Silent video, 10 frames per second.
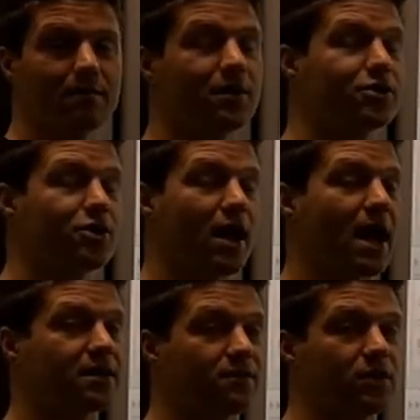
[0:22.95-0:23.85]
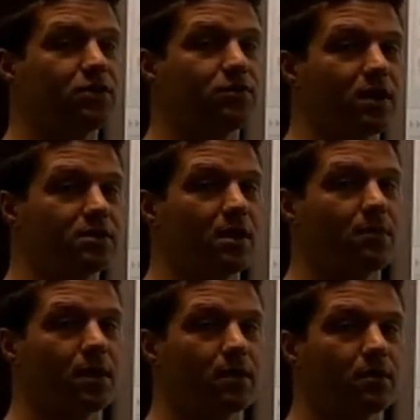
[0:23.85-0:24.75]
Make sure you're actively doing
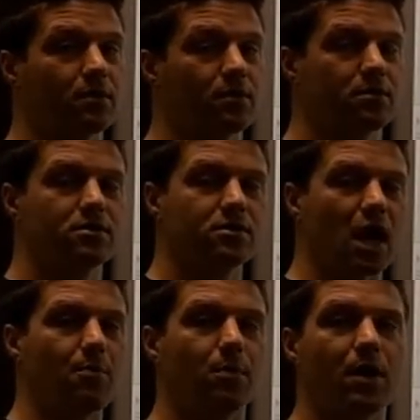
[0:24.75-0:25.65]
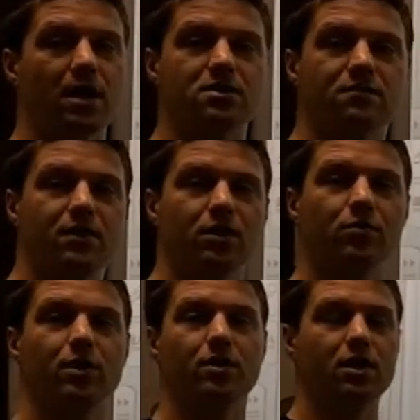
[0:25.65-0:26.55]
something. Stop or pause the
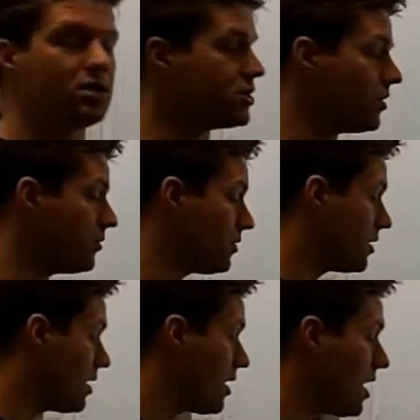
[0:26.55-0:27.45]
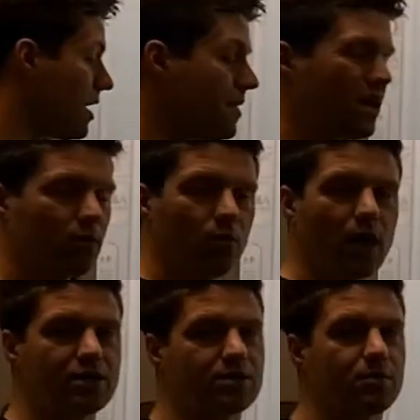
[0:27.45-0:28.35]
video when you need to, and then
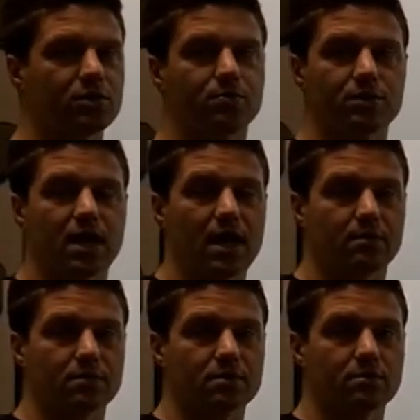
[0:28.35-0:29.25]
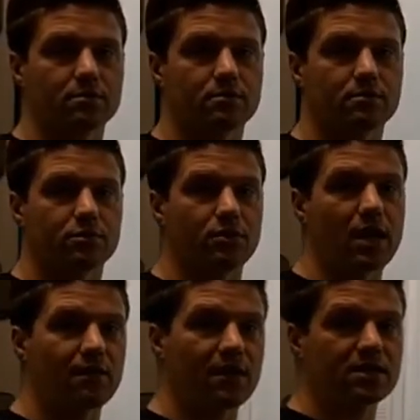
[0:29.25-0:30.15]
watch it multiple times. Do
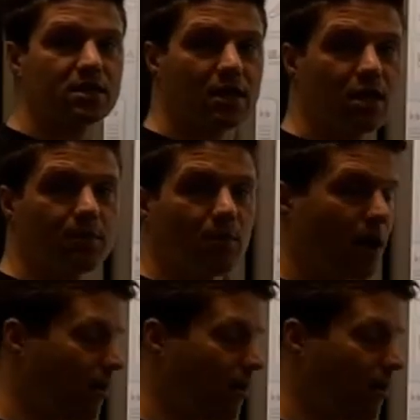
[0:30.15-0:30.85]
that if that's going to help you